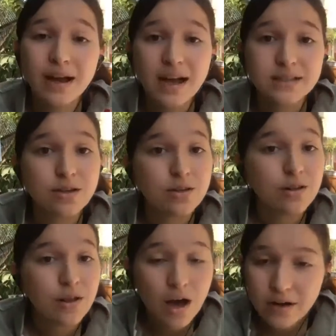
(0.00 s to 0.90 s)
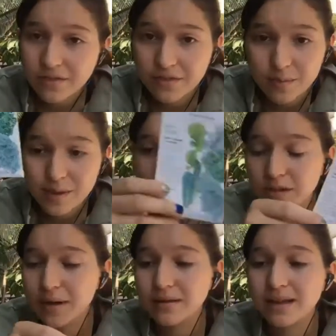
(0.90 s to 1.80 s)
has a lot of information
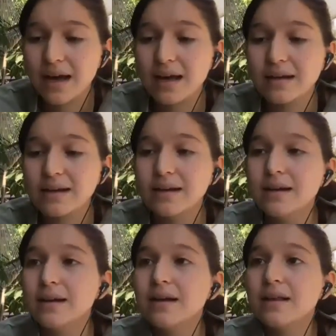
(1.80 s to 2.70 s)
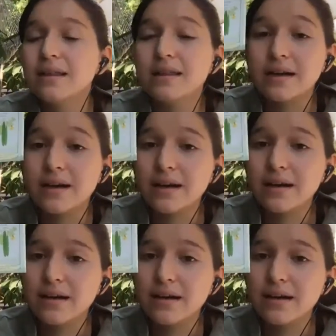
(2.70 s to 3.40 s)
about that. The